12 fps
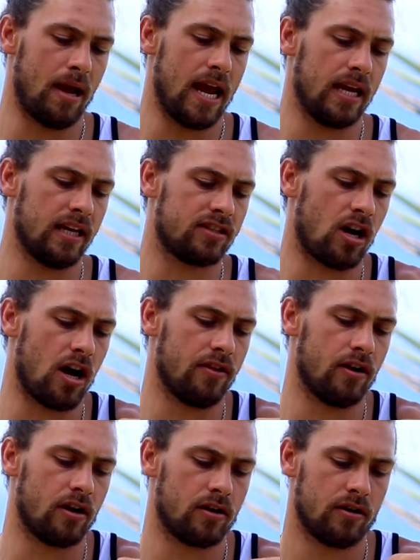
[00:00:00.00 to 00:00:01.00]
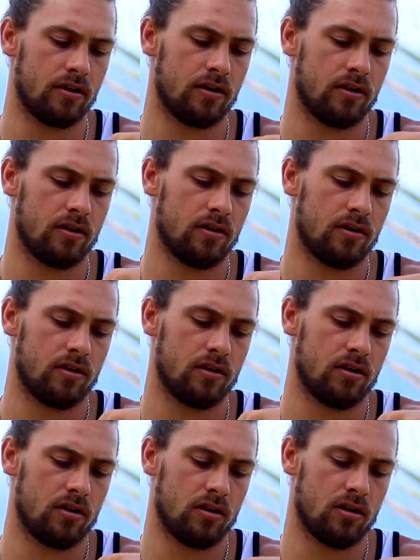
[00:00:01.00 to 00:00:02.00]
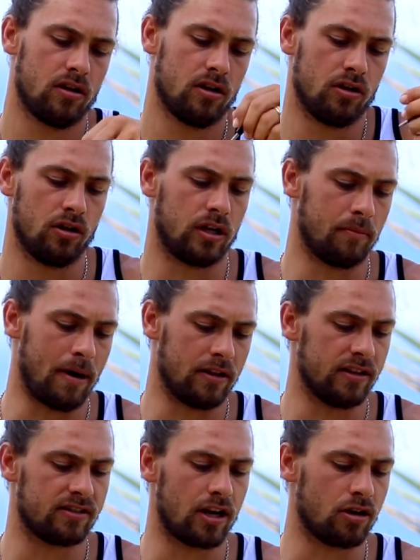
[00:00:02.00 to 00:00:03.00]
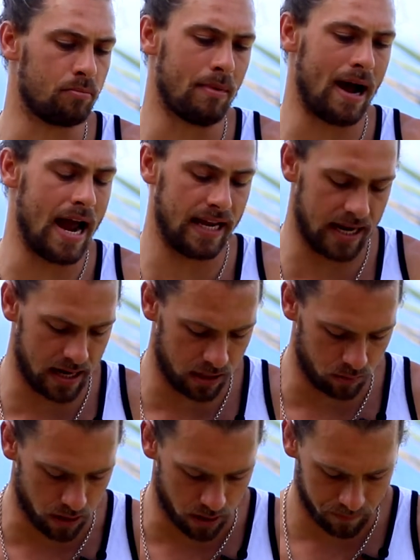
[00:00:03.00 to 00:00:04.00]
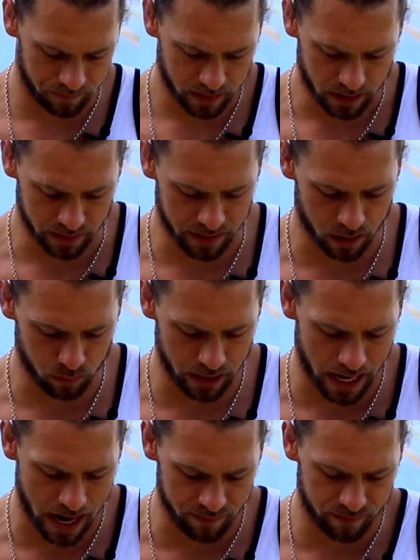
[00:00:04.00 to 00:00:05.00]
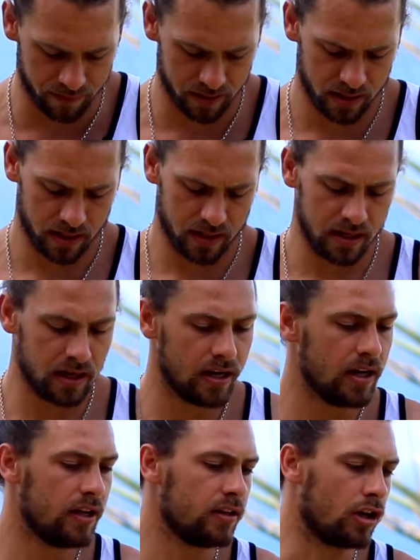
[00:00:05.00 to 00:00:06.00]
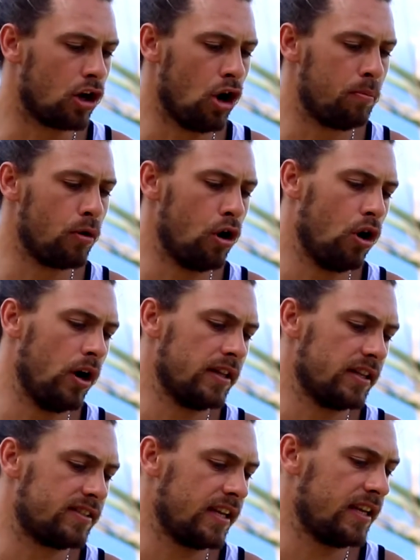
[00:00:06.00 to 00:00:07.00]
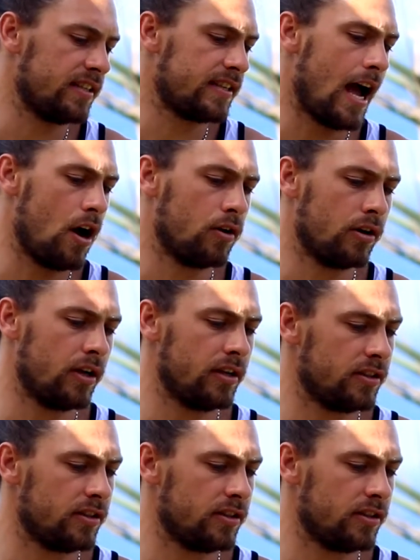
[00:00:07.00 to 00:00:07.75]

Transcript: bang, it's on there. You can mount this on your bike anywhere. And then we have the GoPro and the sticky sound